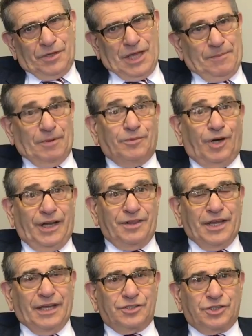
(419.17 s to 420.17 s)
Keep in
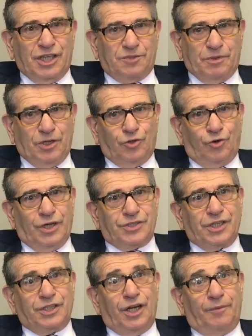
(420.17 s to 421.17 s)
mind that just
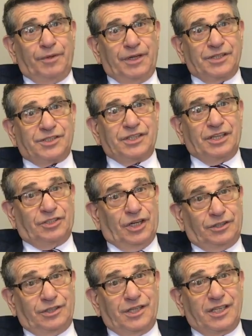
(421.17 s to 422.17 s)
because the company is
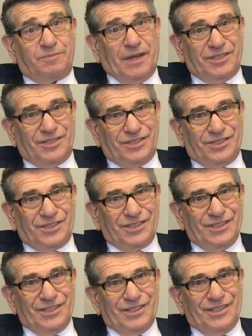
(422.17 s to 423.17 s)
deducting expenses,
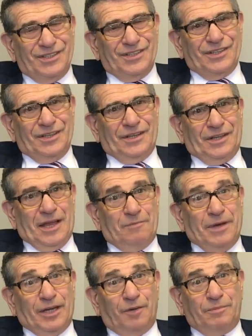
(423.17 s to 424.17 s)
they
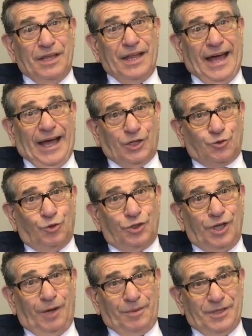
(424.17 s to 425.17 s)
better be actual
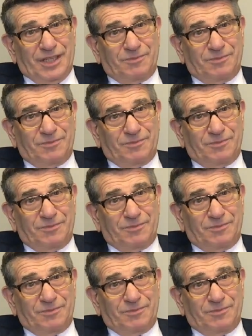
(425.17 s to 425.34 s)
company